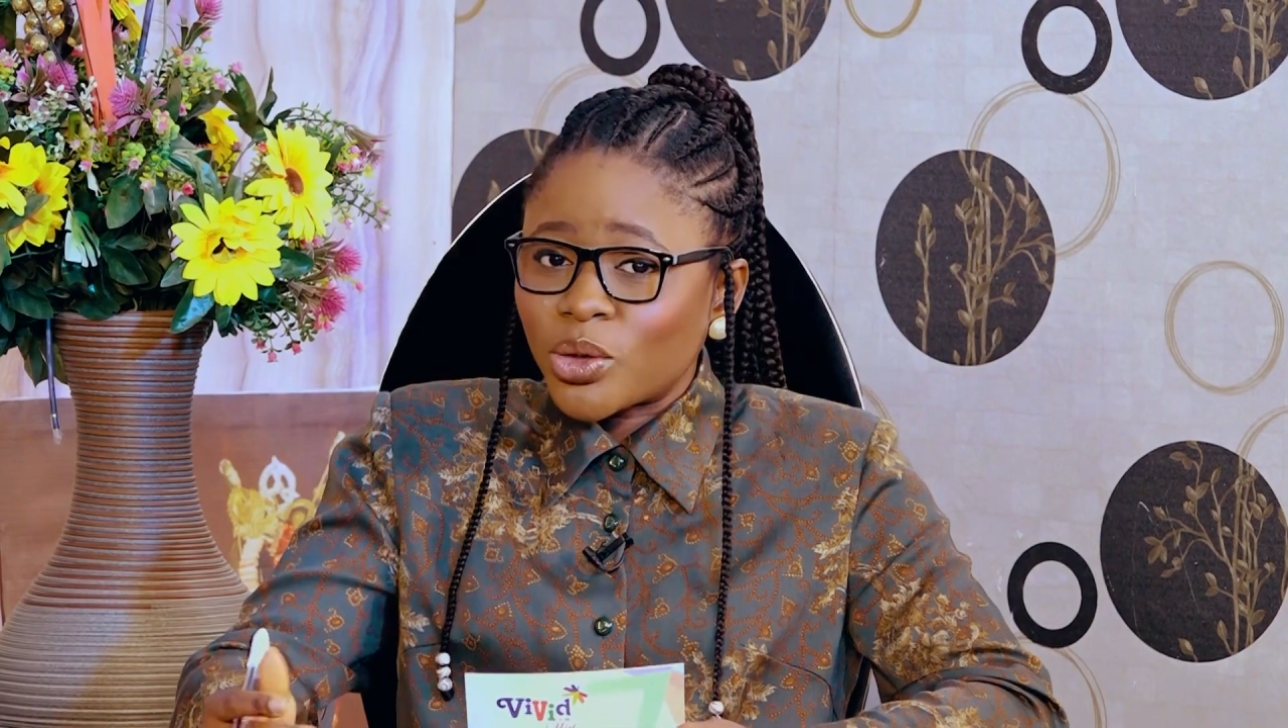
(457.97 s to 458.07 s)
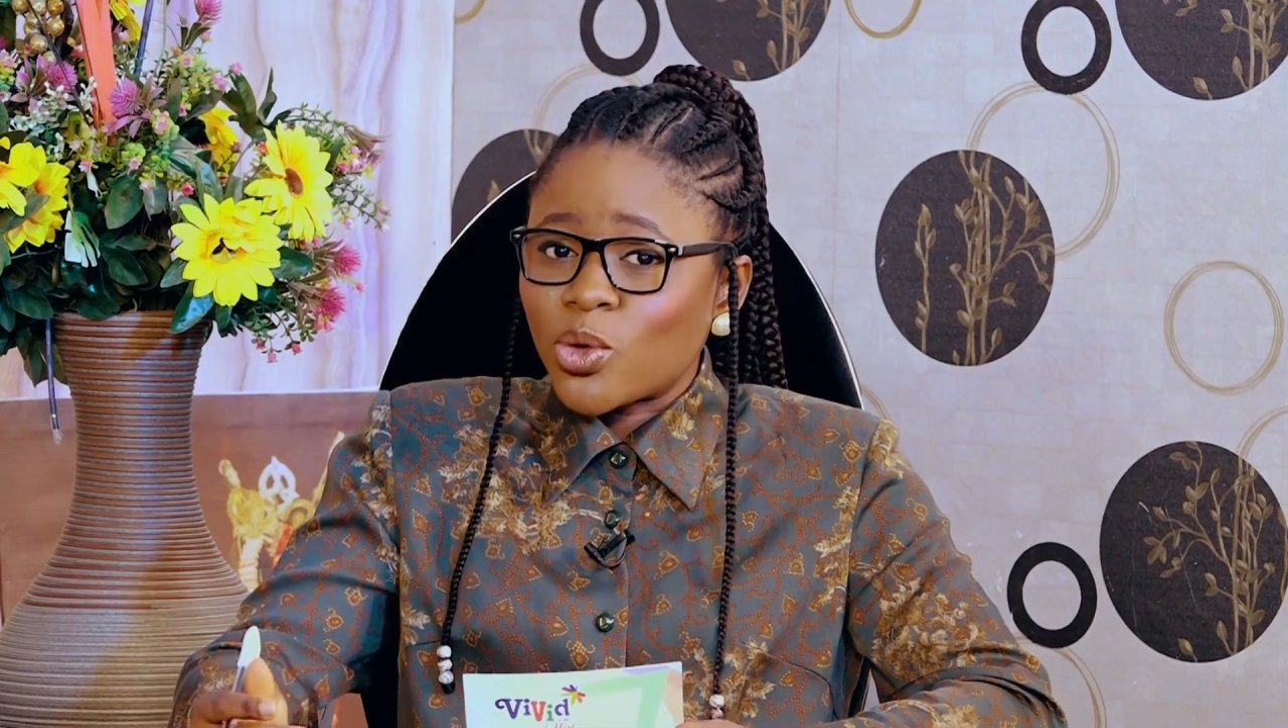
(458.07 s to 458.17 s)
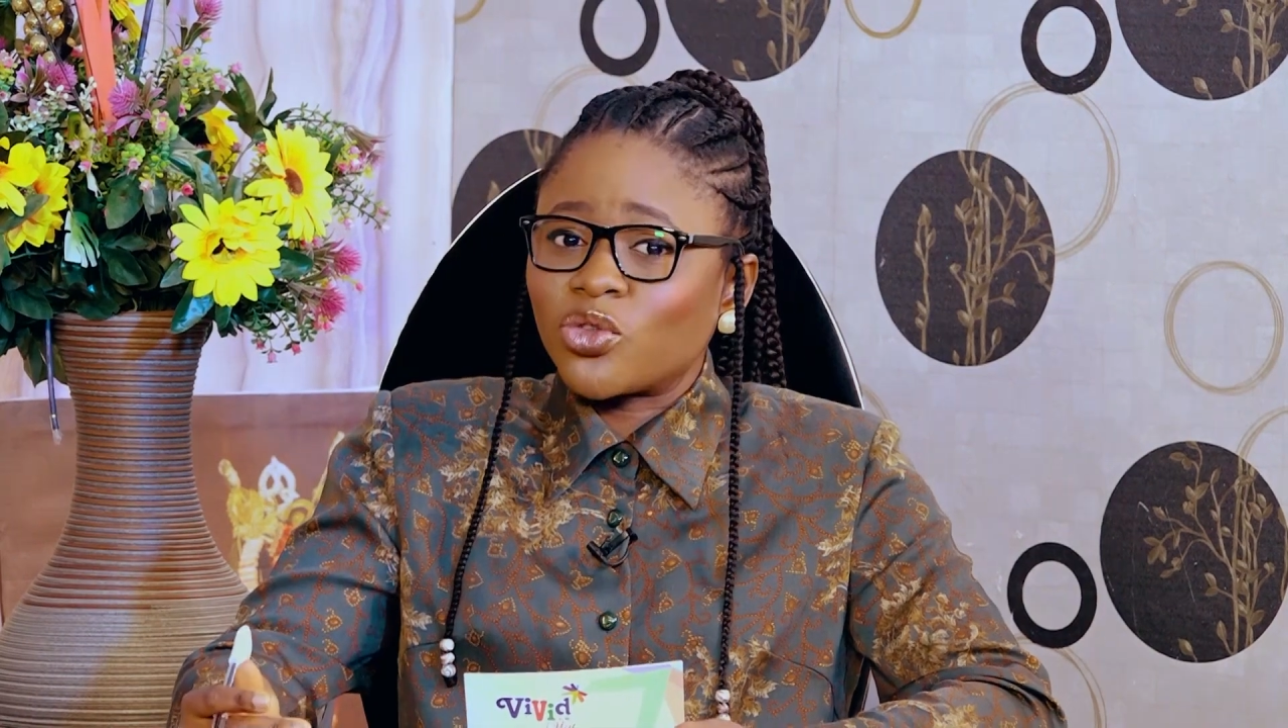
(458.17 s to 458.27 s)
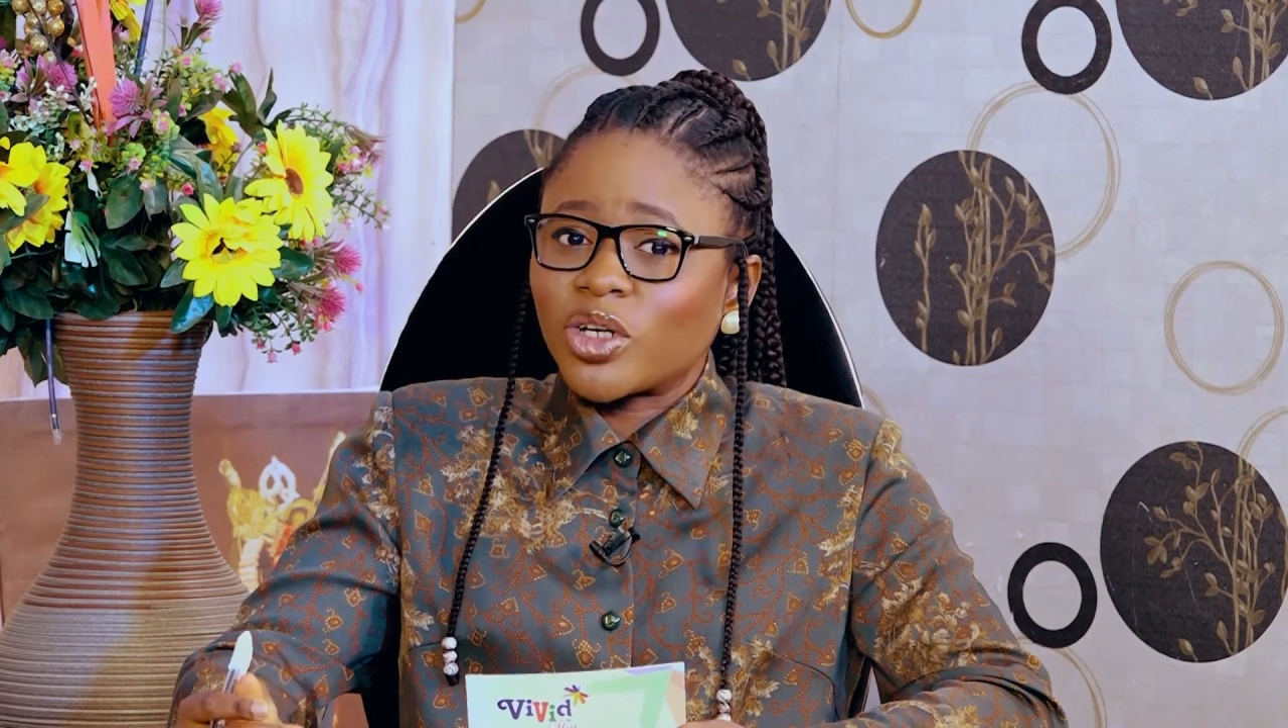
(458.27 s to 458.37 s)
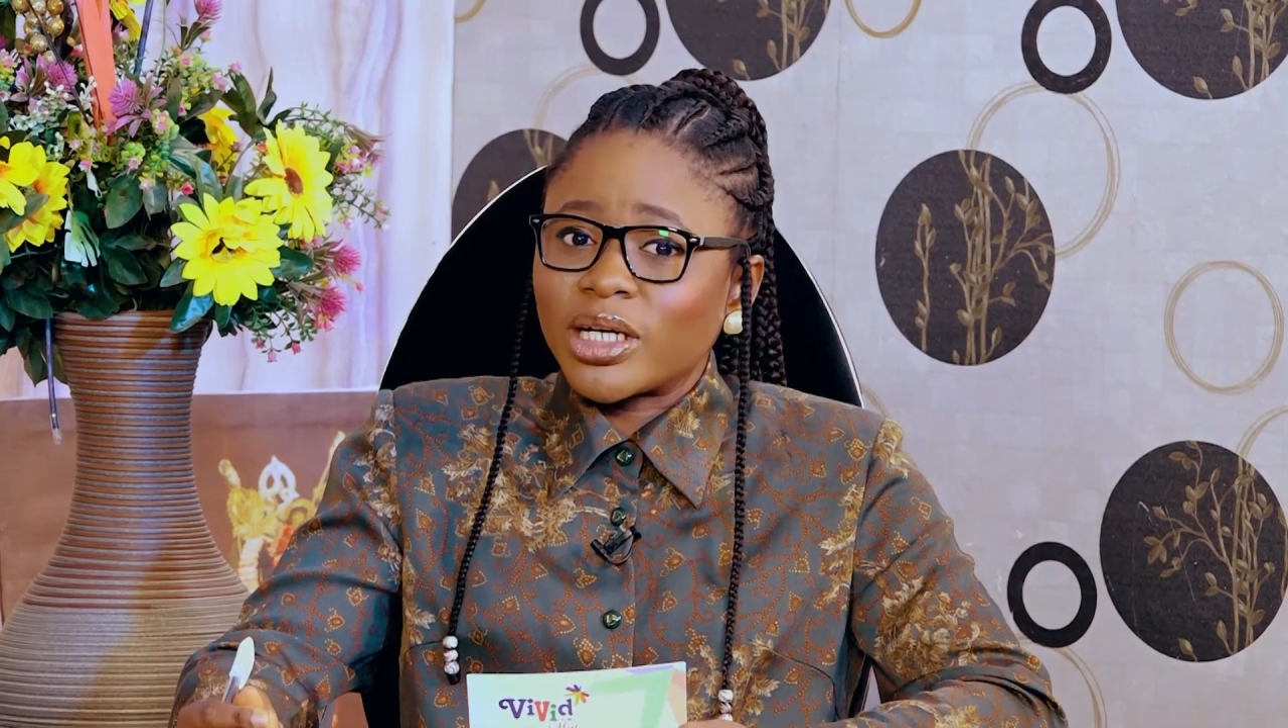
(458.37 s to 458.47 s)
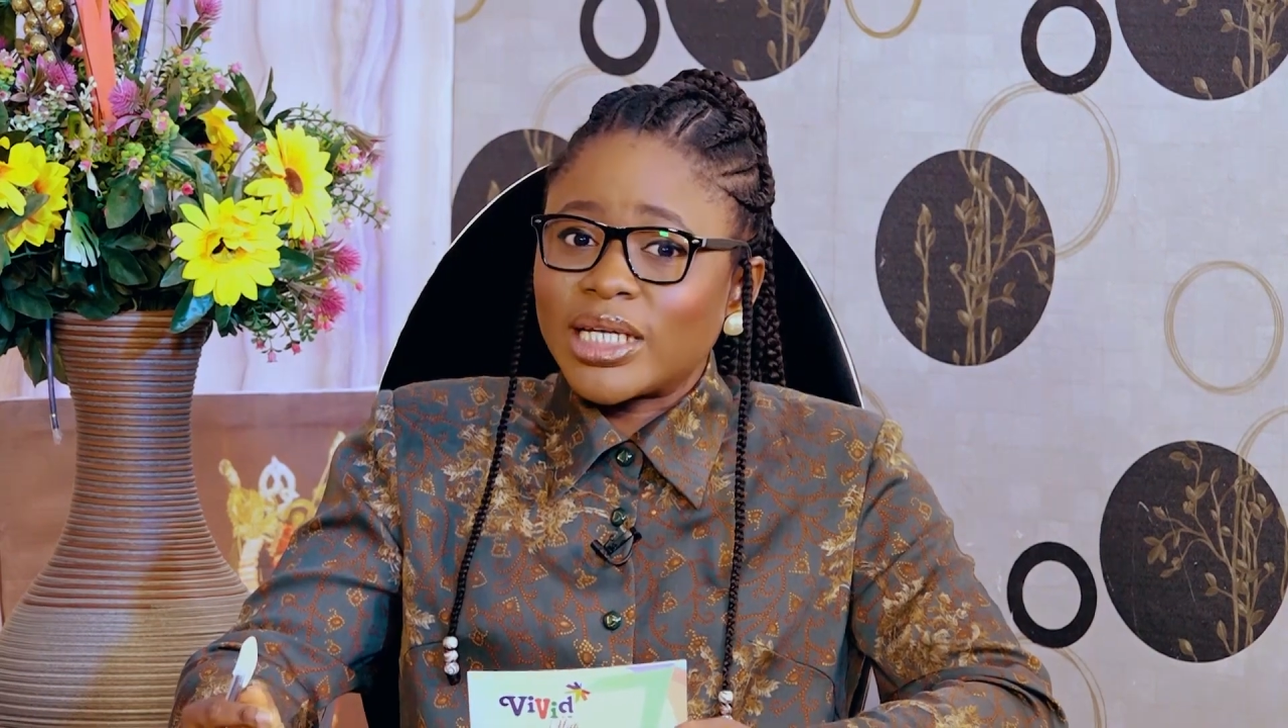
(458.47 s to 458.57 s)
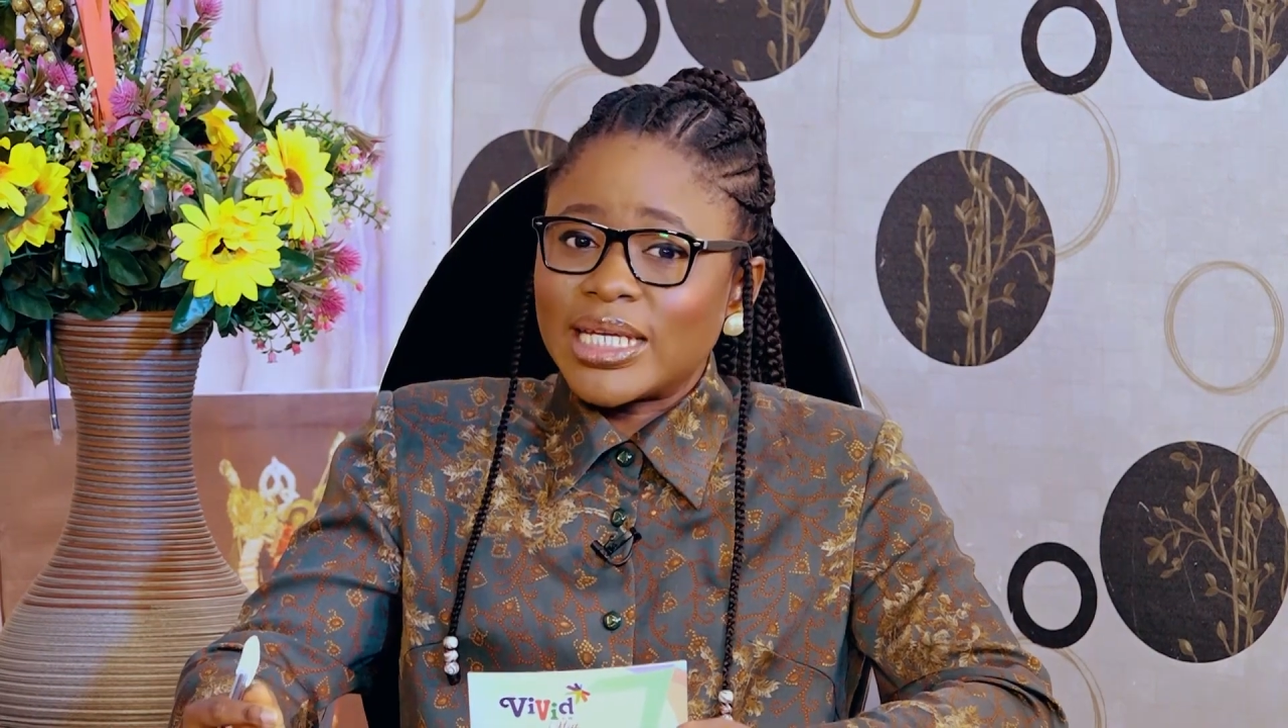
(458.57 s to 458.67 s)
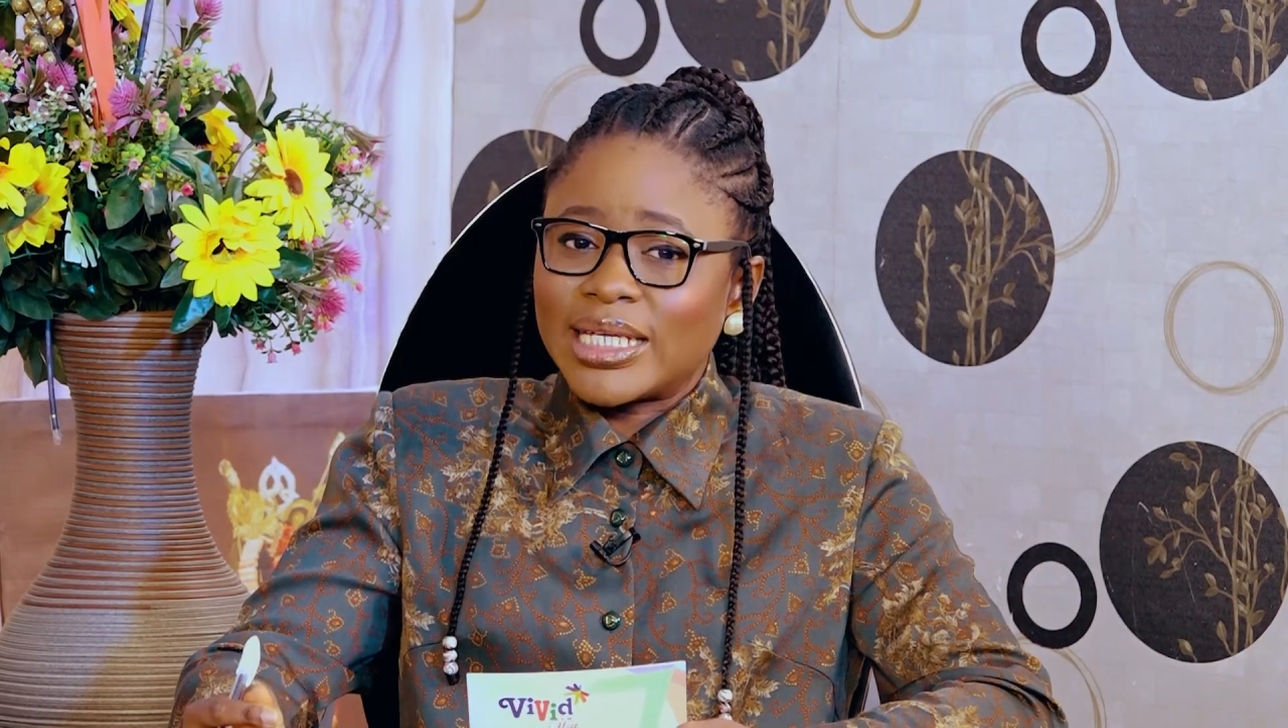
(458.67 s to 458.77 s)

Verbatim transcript: and over